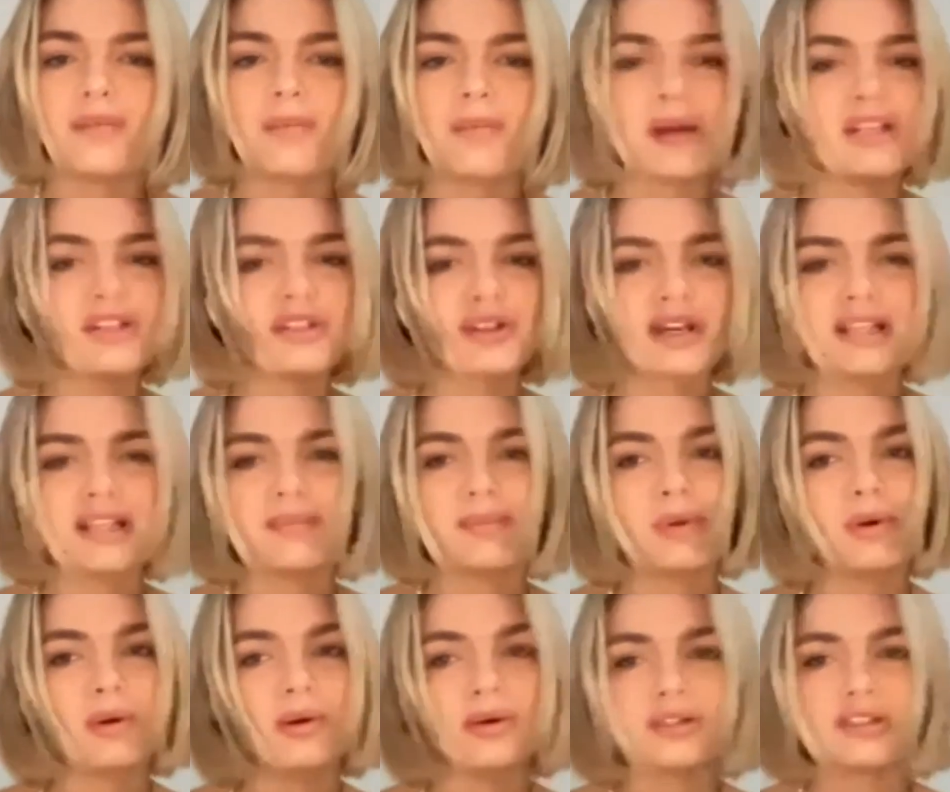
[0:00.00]
Pinterest
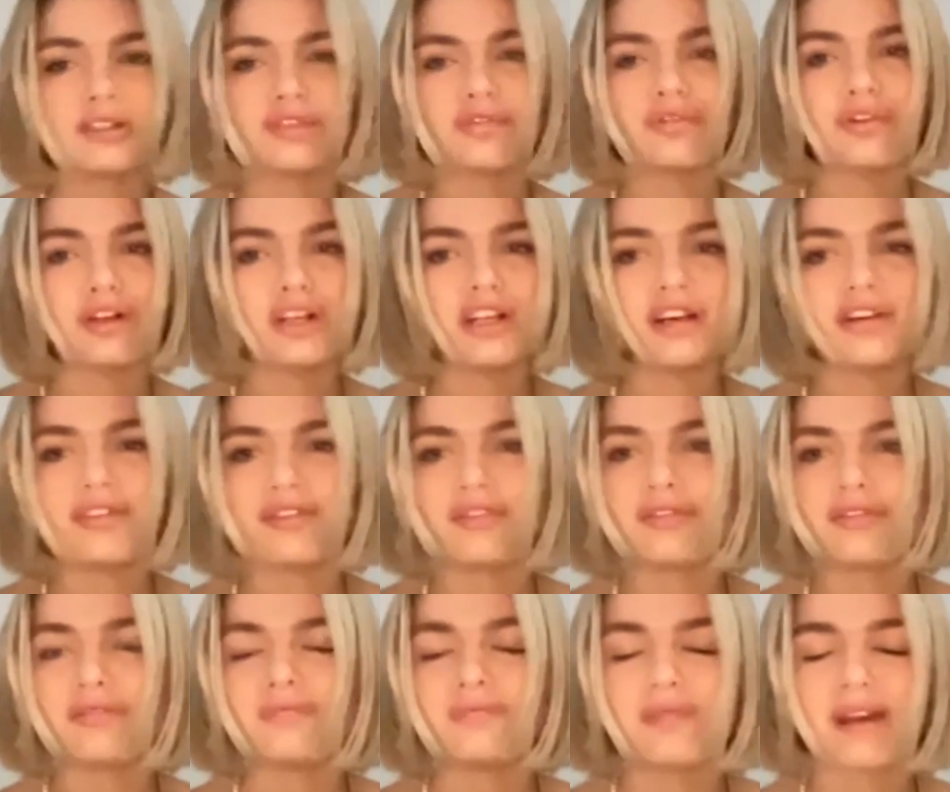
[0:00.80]
boards full of
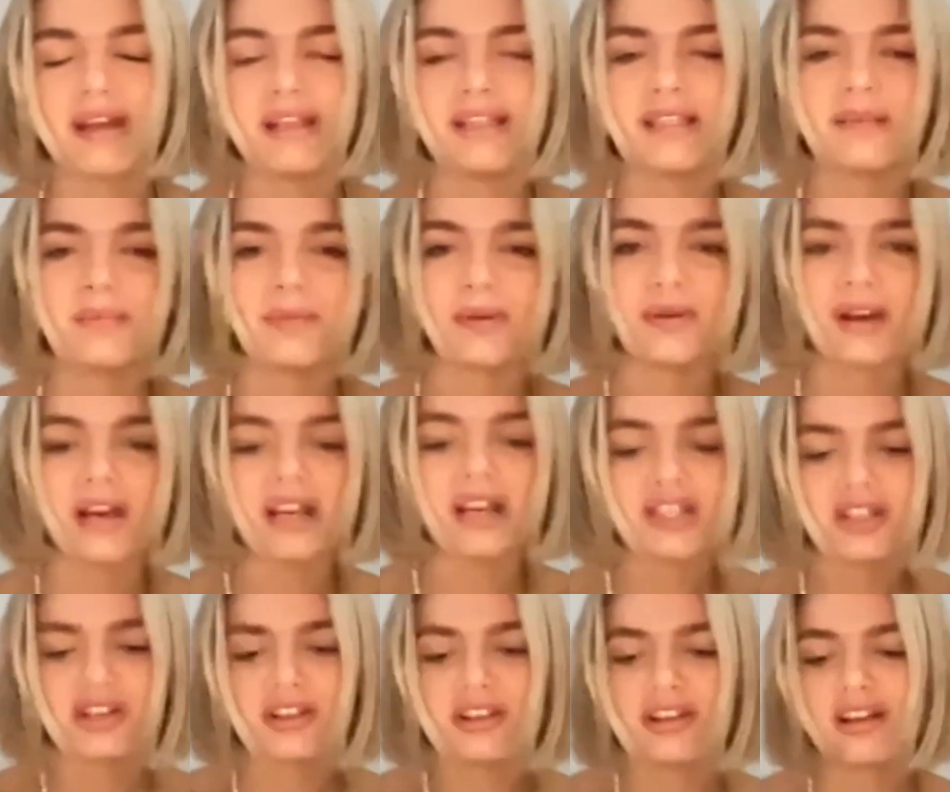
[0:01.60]

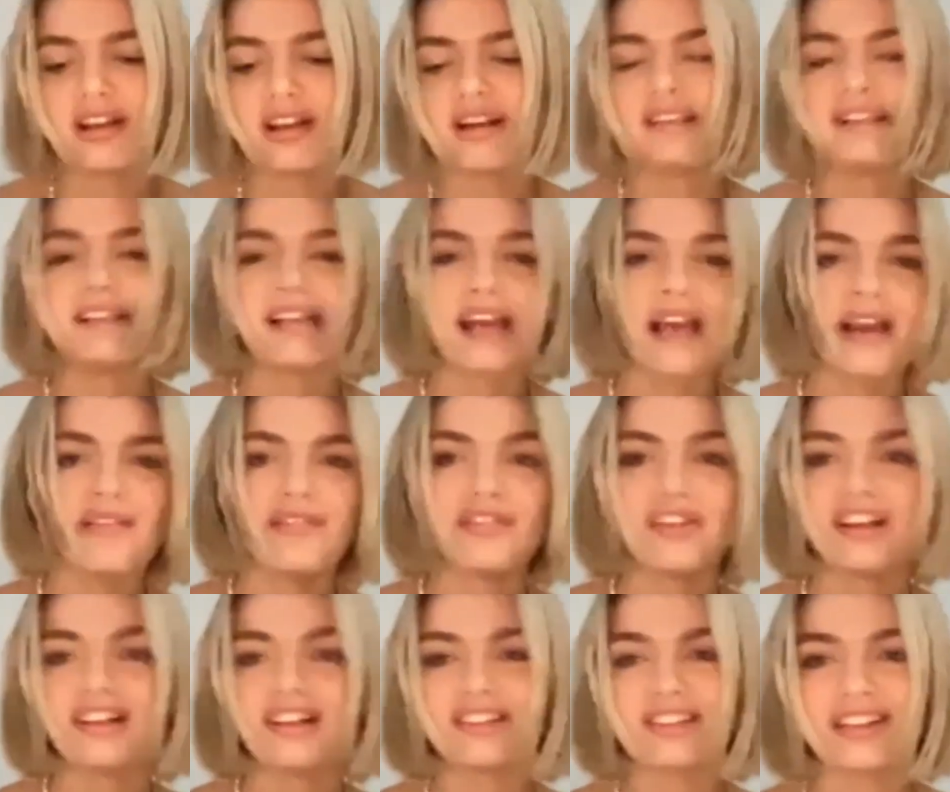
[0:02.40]
inspiration, and I save
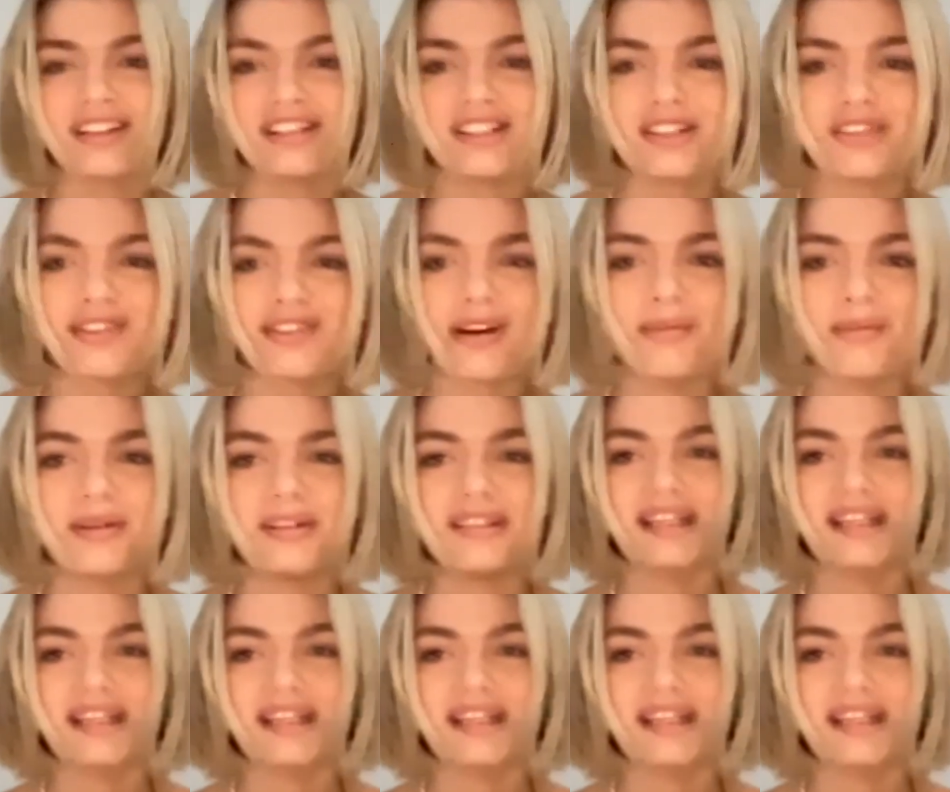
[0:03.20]
things on Instagram on a